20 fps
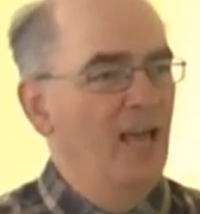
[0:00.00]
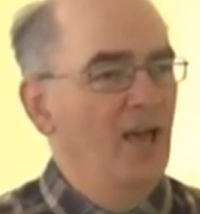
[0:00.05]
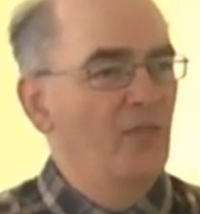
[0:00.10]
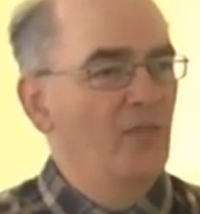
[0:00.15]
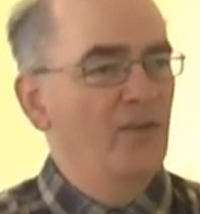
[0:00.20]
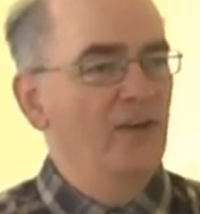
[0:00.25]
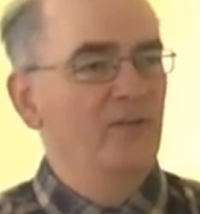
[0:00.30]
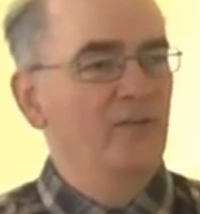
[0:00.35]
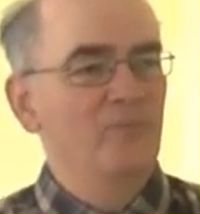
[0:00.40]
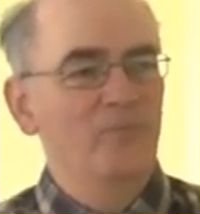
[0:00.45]

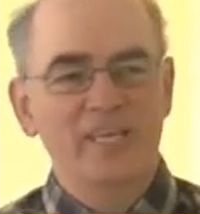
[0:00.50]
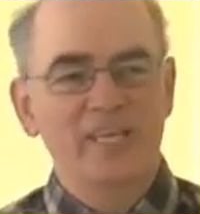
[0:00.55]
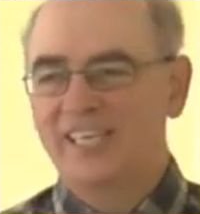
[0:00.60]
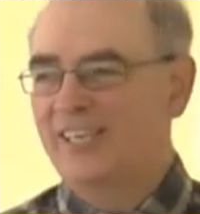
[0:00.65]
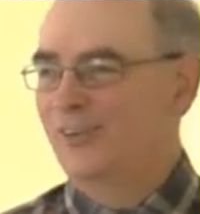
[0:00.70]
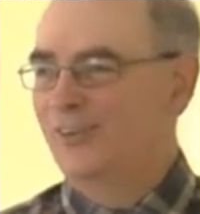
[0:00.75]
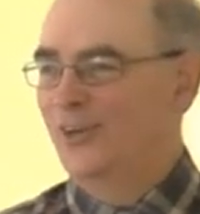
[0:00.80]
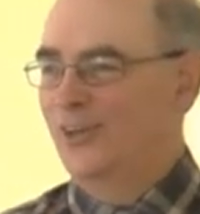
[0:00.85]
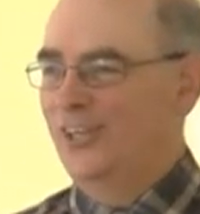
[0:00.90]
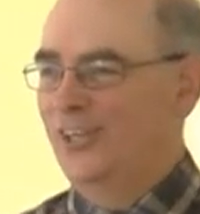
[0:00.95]
that make
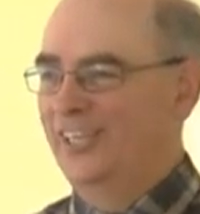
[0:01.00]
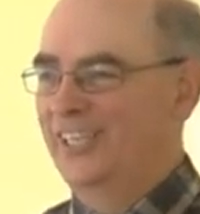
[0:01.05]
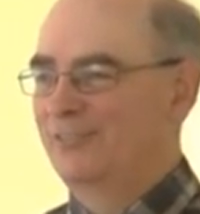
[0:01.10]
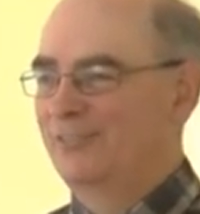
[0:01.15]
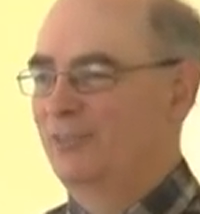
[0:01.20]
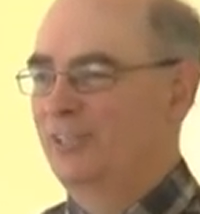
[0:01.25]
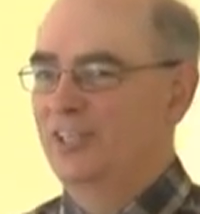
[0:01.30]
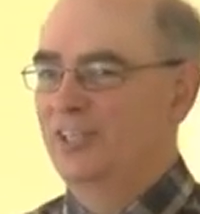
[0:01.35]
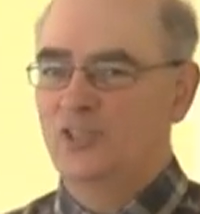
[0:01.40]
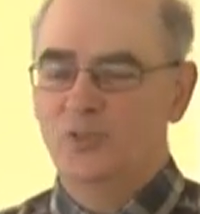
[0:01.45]
you look like a
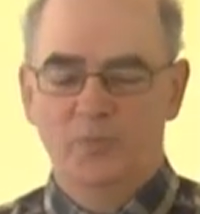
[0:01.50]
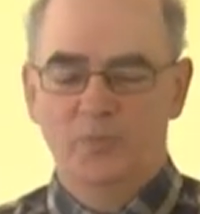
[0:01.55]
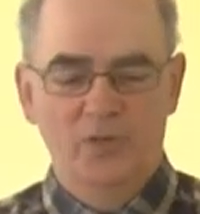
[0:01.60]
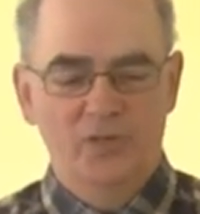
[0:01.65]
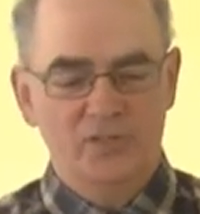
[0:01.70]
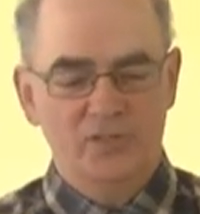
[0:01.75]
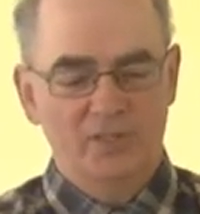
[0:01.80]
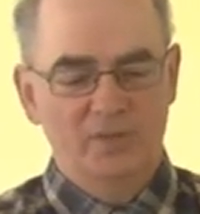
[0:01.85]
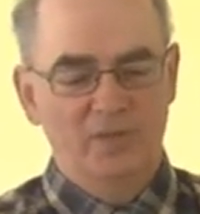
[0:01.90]
religious person.